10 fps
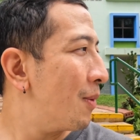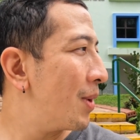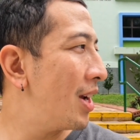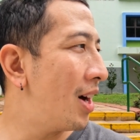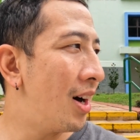
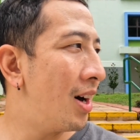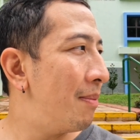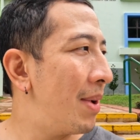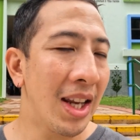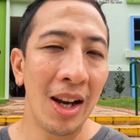We are
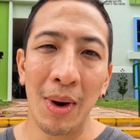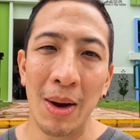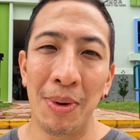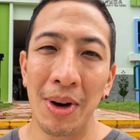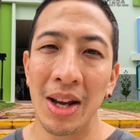making our
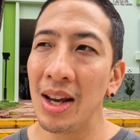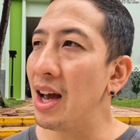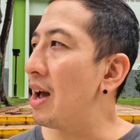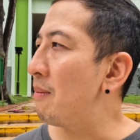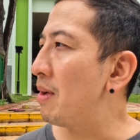way, probably
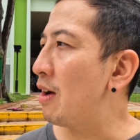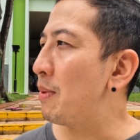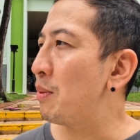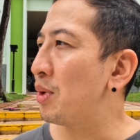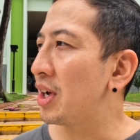have
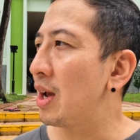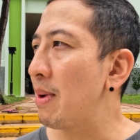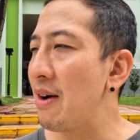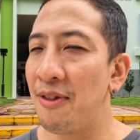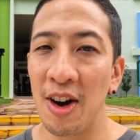been walking
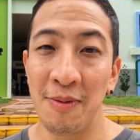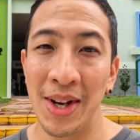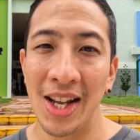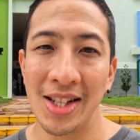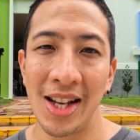about 5
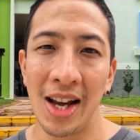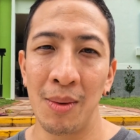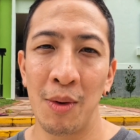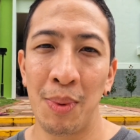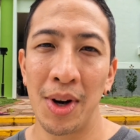minutes, and
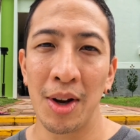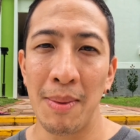we've probably got